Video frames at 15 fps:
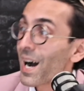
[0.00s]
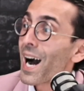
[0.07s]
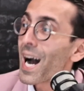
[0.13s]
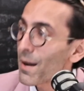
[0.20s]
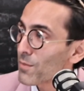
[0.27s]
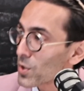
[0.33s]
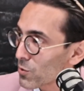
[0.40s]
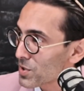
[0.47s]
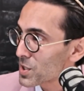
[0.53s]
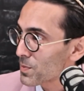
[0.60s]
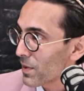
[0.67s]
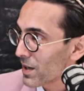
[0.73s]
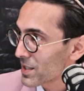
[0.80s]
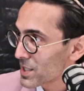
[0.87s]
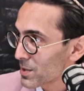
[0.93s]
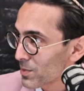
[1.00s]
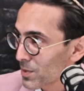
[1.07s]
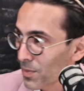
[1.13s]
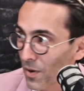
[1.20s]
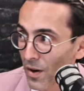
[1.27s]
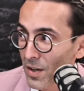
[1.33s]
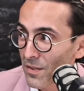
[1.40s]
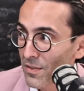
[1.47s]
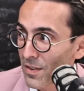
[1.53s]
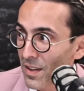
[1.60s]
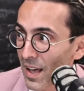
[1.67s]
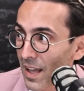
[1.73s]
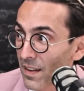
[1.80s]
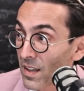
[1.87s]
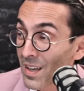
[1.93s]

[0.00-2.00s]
I'm the responsible party for that.